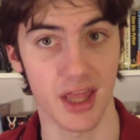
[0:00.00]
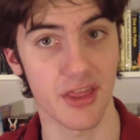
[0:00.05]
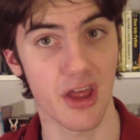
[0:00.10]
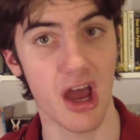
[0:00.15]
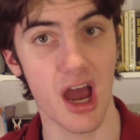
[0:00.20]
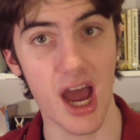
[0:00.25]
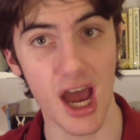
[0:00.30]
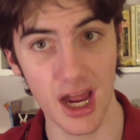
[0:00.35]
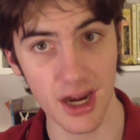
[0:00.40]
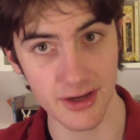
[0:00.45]
On the
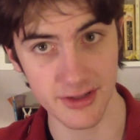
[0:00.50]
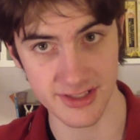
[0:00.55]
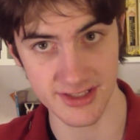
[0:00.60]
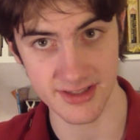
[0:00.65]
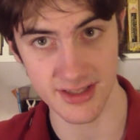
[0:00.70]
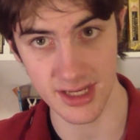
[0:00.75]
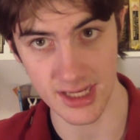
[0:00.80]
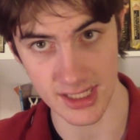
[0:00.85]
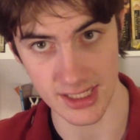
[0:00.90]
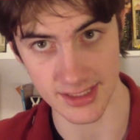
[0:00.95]

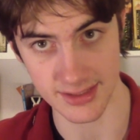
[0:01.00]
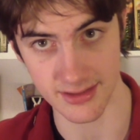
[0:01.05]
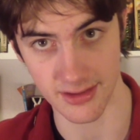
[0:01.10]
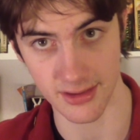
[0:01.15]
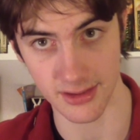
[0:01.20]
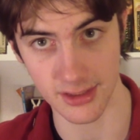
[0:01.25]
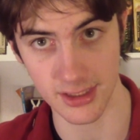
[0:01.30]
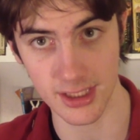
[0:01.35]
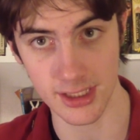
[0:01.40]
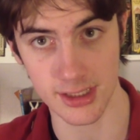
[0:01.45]
hottest days of
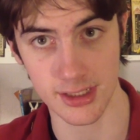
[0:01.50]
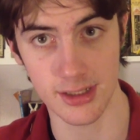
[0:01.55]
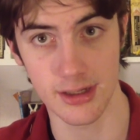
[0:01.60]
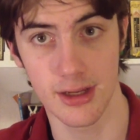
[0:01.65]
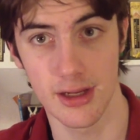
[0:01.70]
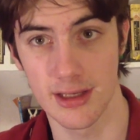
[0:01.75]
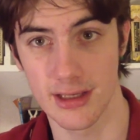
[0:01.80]
the year,